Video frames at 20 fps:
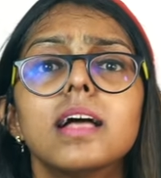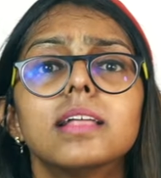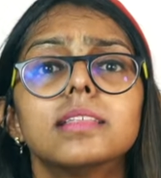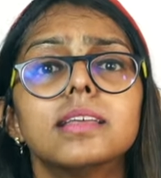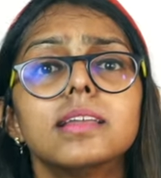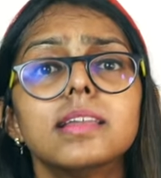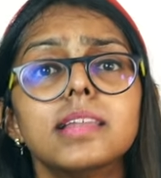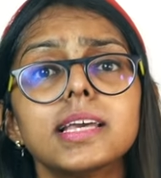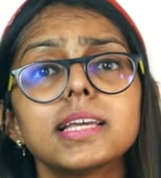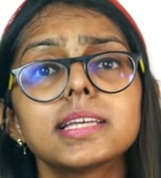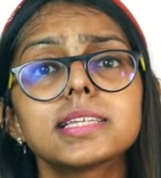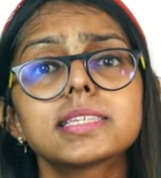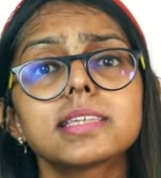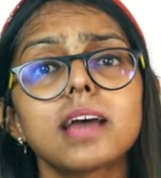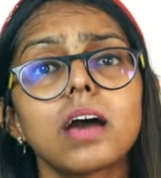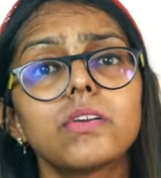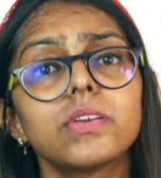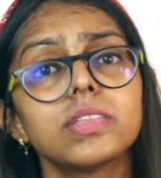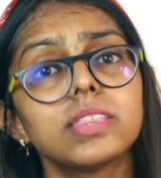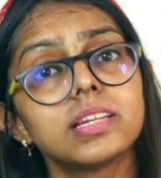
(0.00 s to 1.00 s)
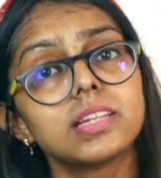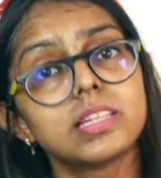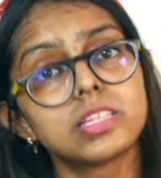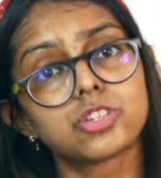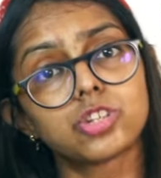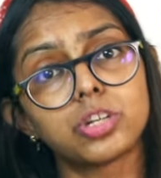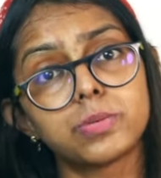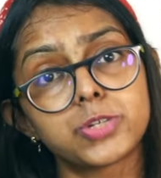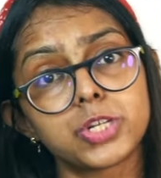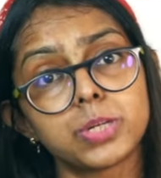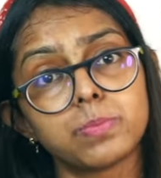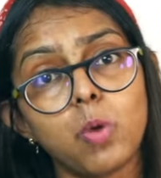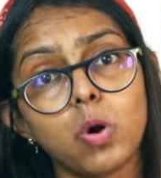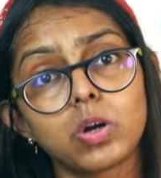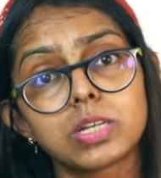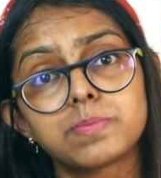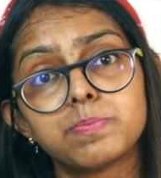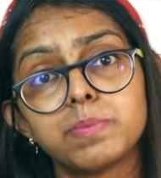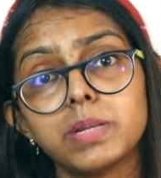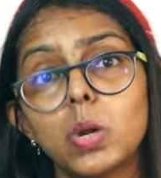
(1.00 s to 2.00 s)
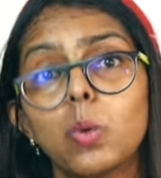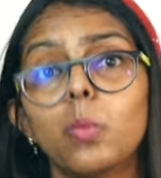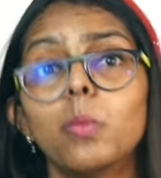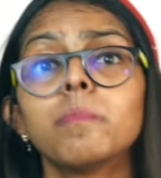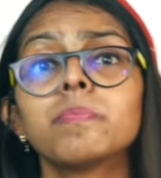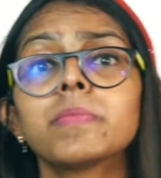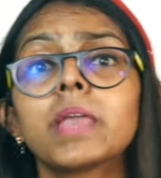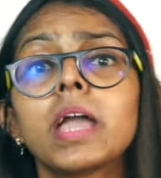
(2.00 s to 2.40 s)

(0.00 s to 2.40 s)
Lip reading: The links are in the description box below.